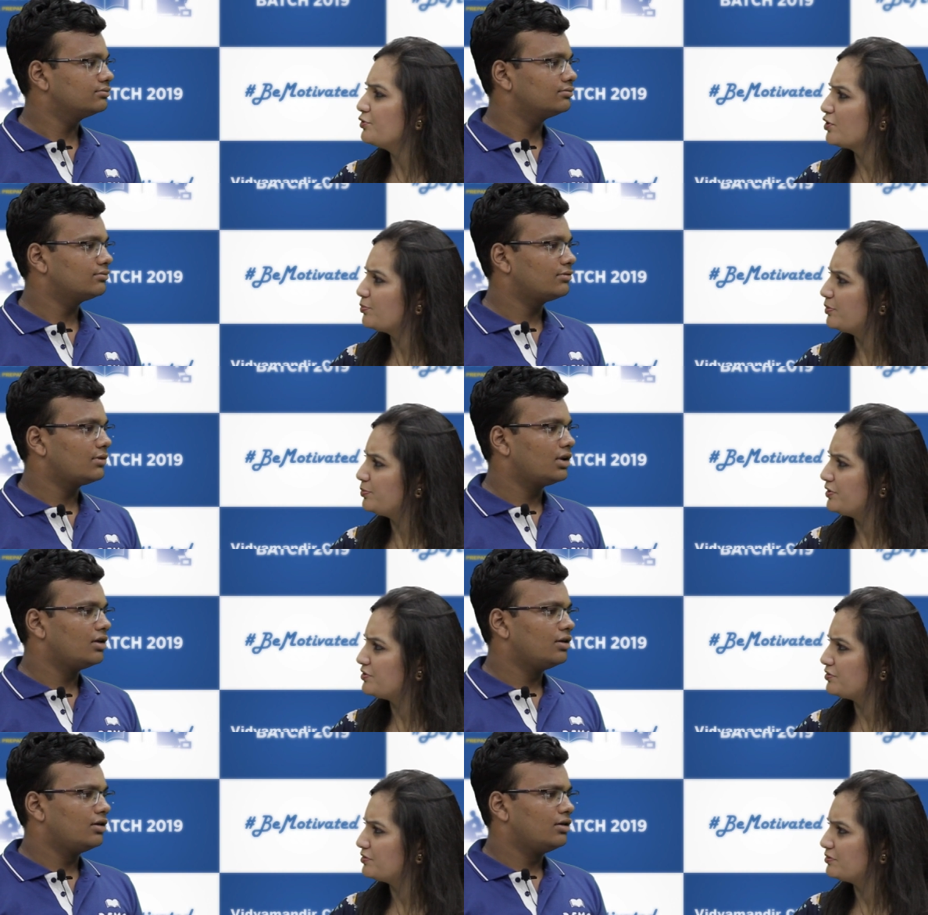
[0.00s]
Speaker 1: during your
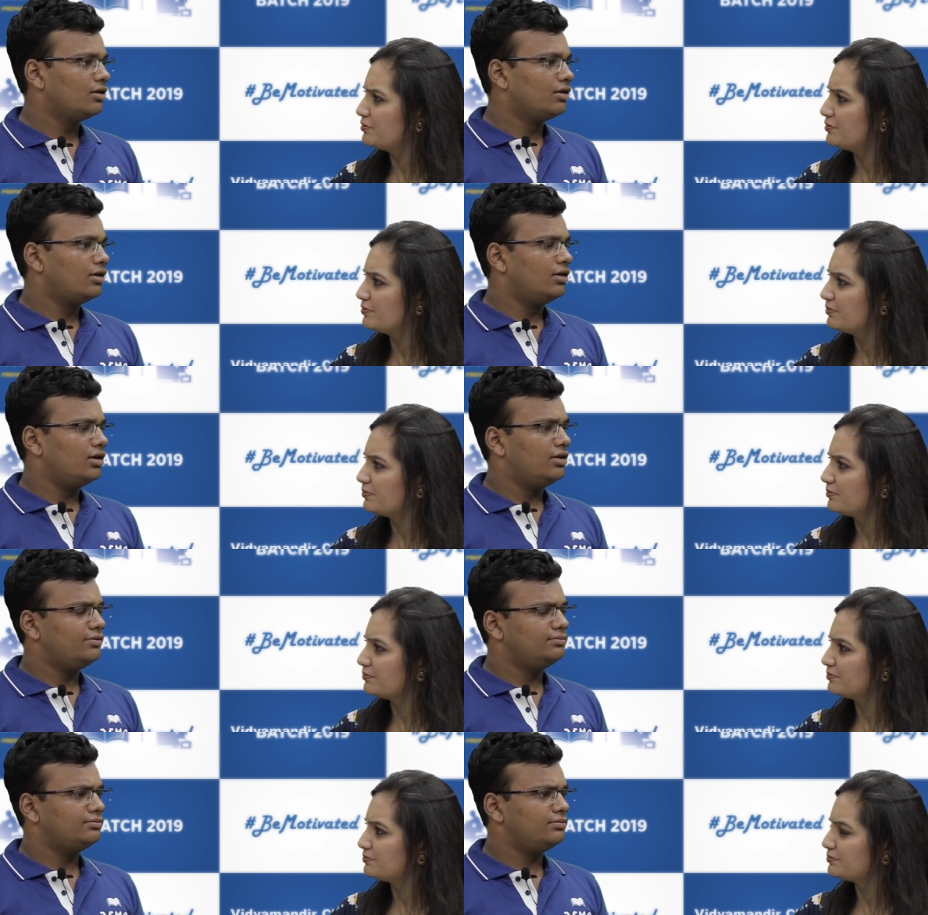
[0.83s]
preparation?
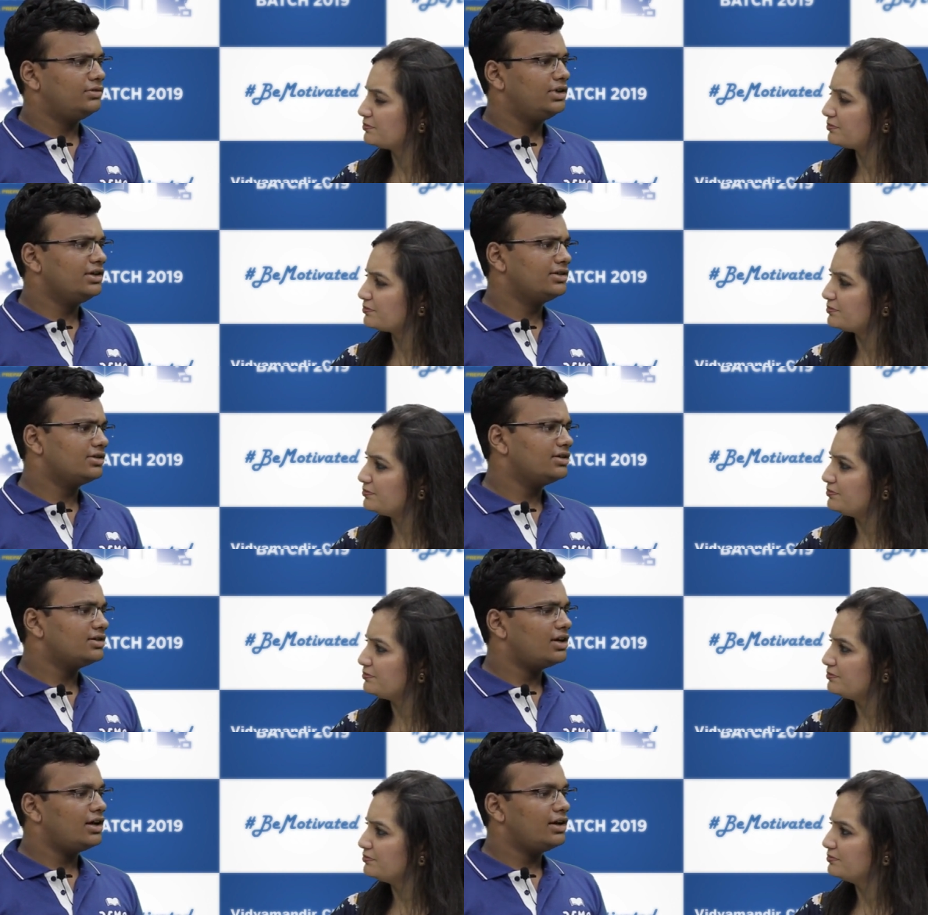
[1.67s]
Speaker 2: Um,
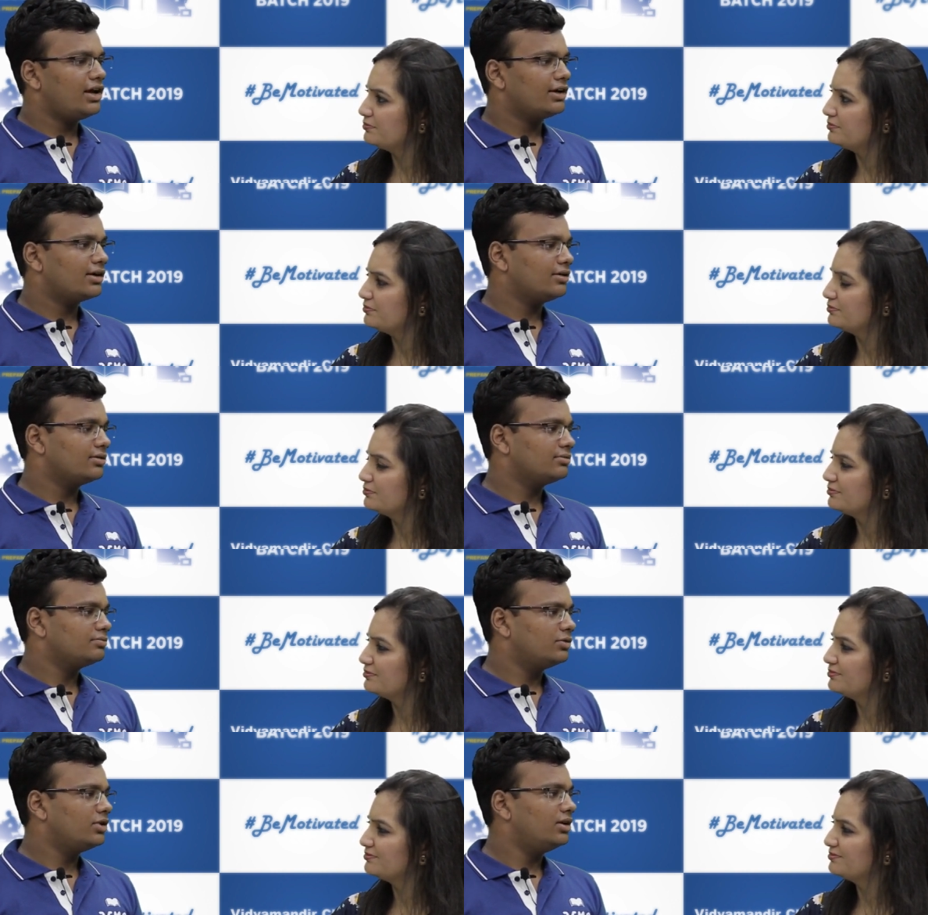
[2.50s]
teachers, I like
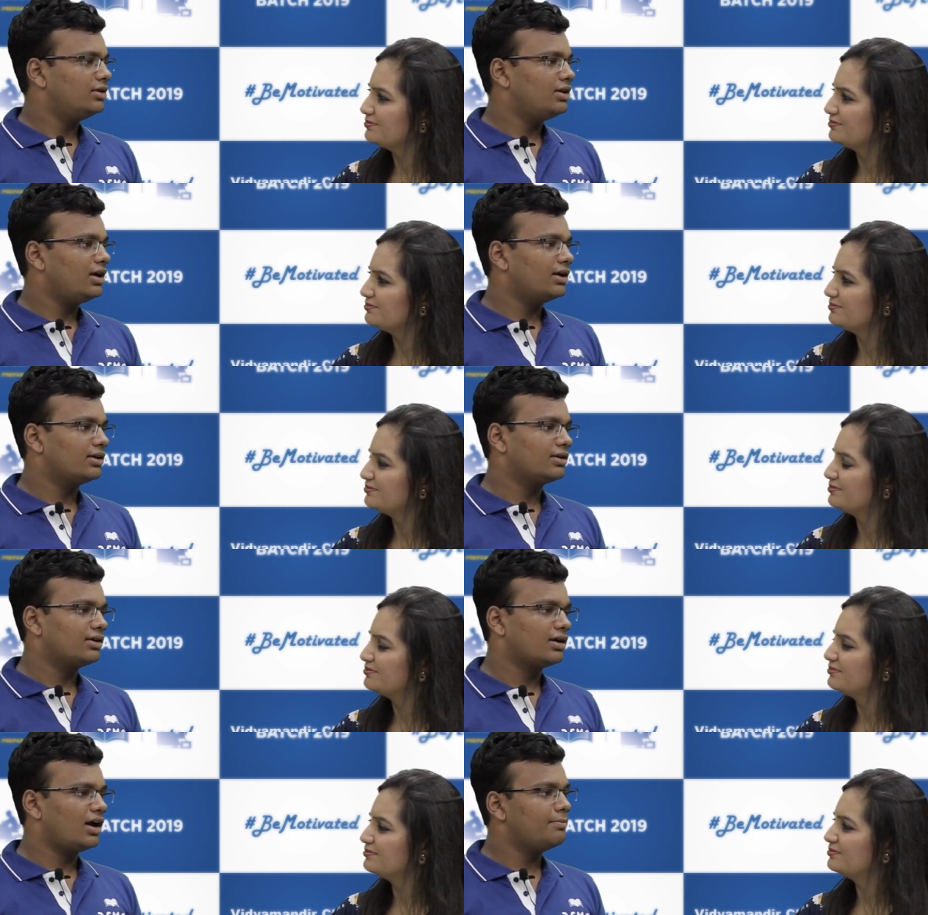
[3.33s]
uh, like
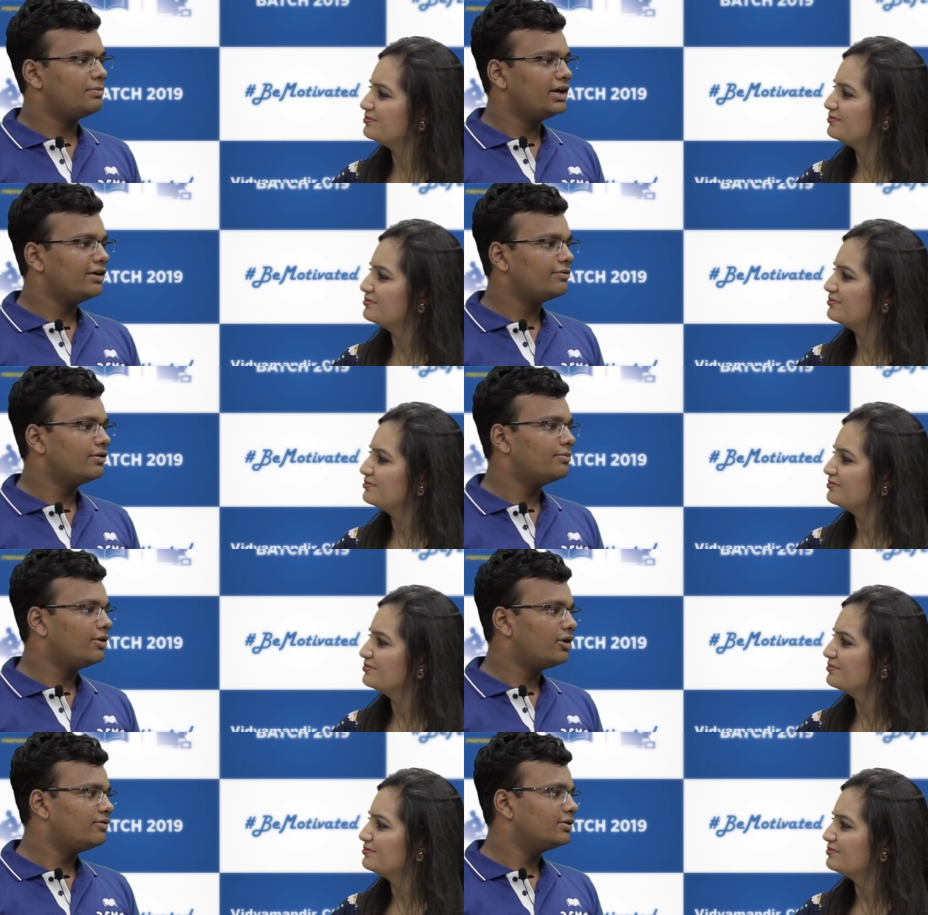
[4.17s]
I played
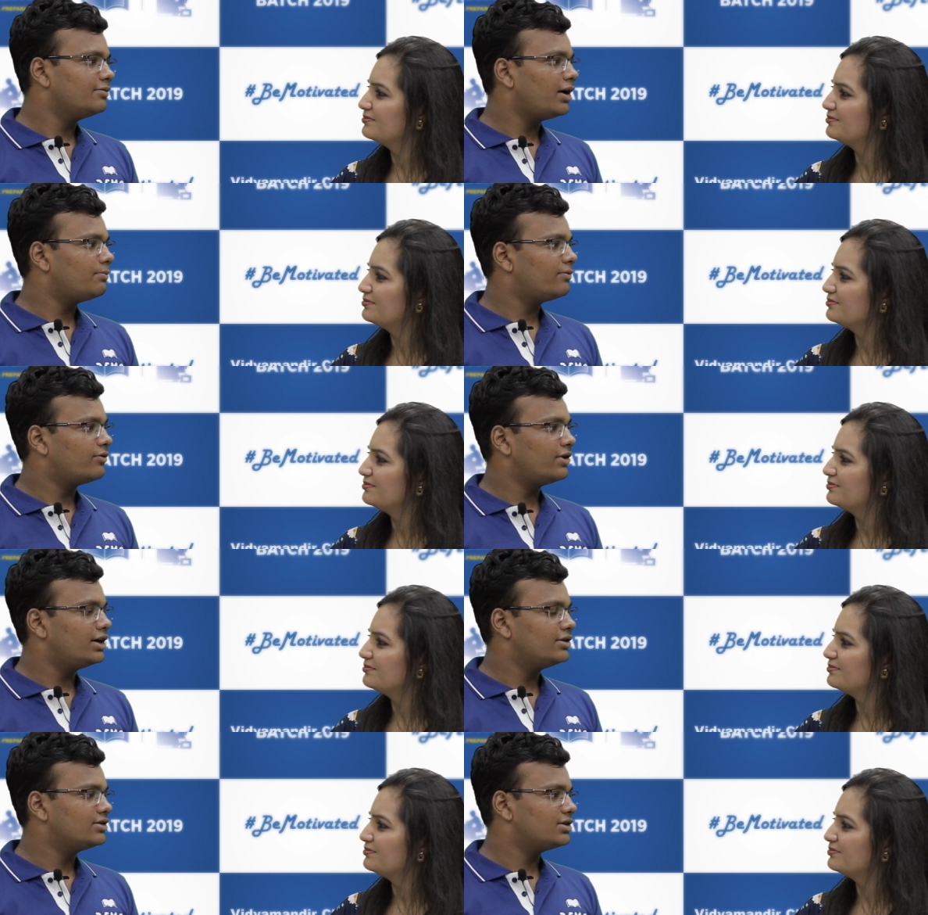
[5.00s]
football with my
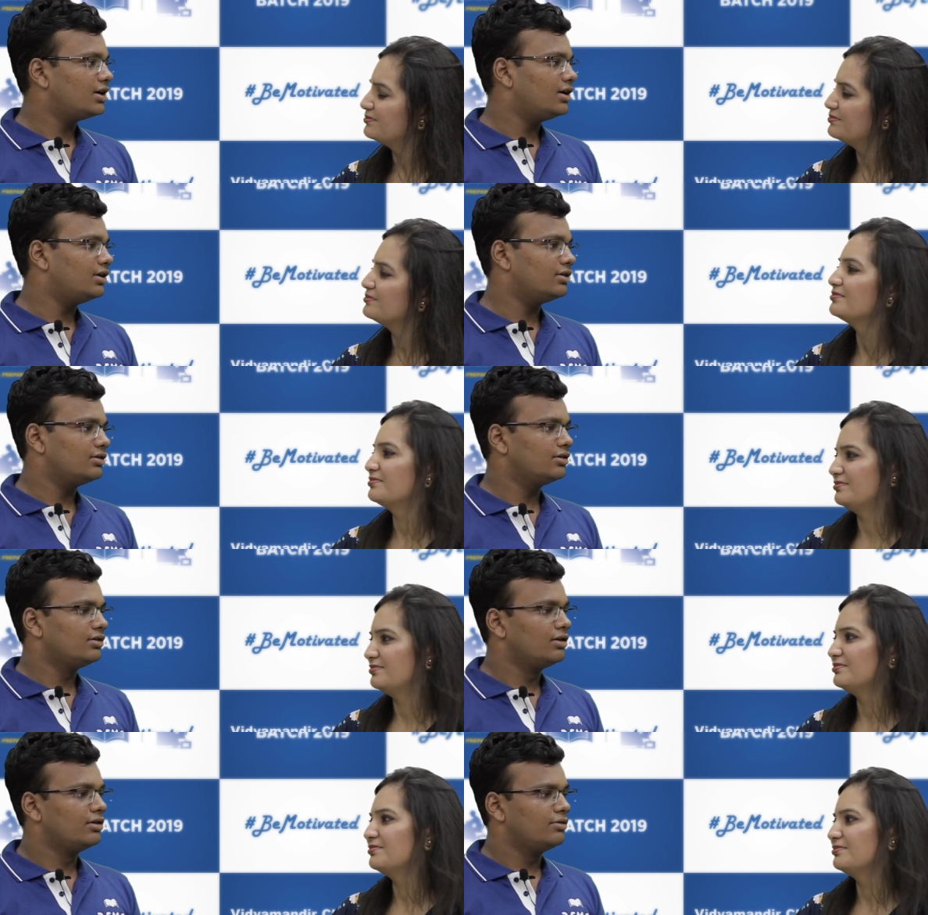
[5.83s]
friends and
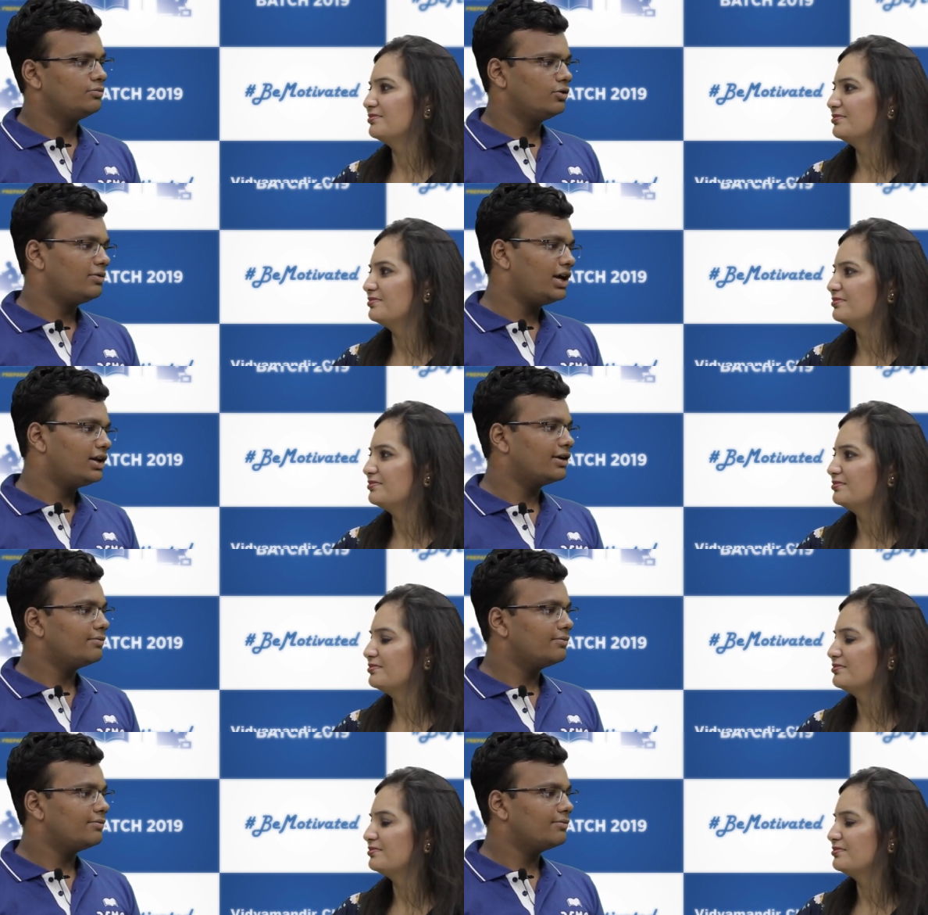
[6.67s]
mobile